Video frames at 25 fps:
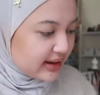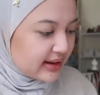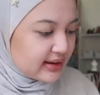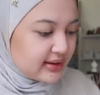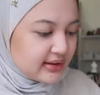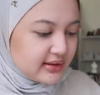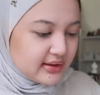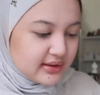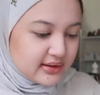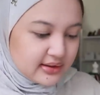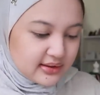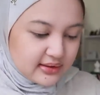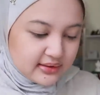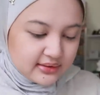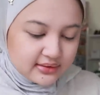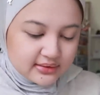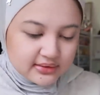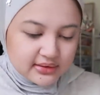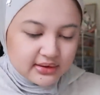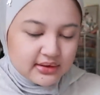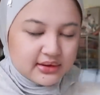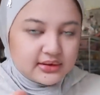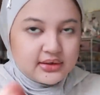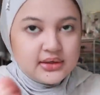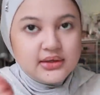Color ni.
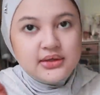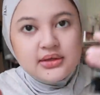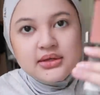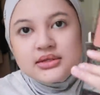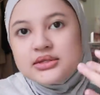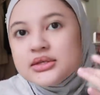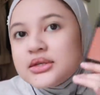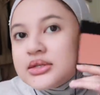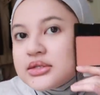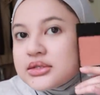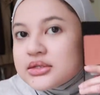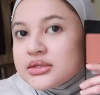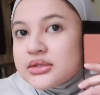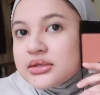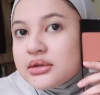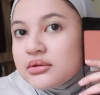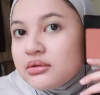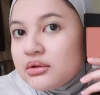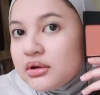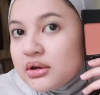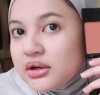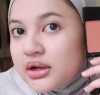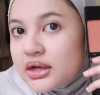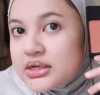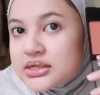I think this is a
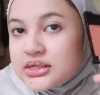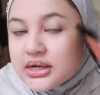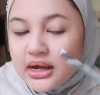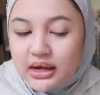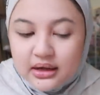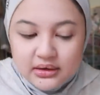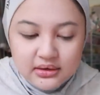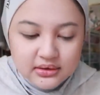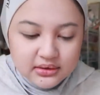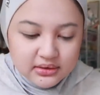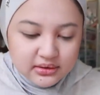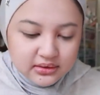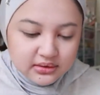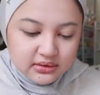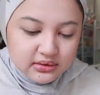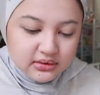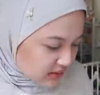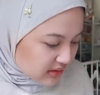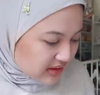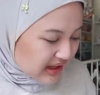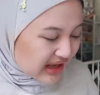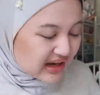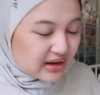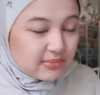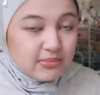really nice color.
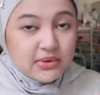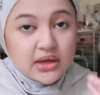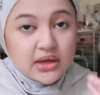Tak ada